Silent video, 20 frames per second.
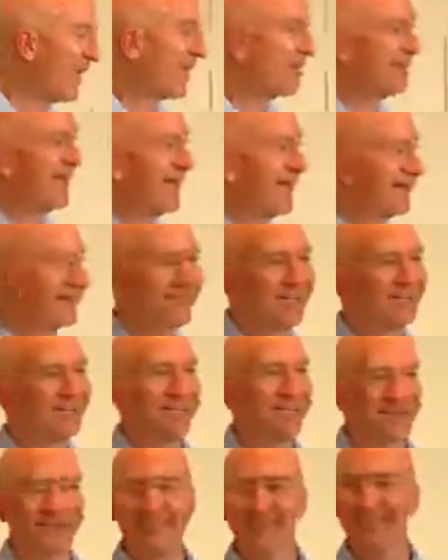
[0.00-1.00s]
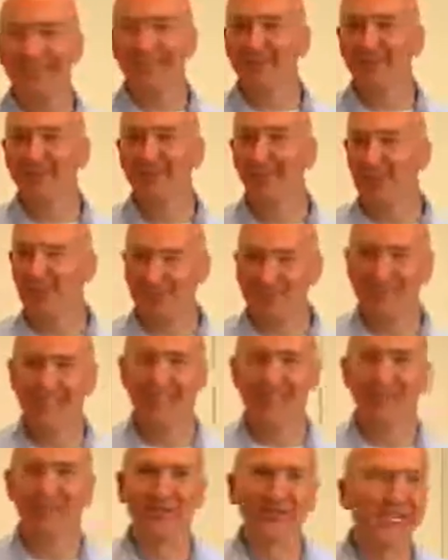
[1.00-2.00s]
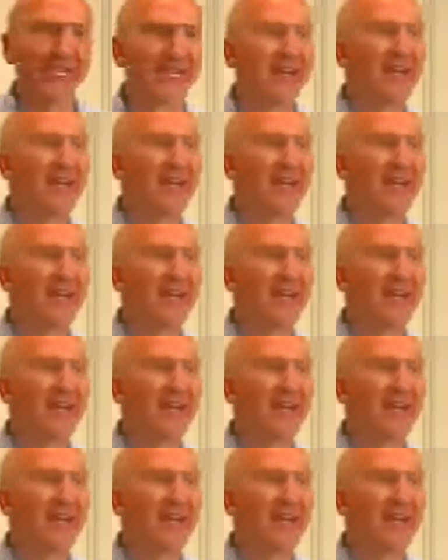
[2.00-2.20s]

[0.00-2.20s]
Handling marriages and divorces. There's a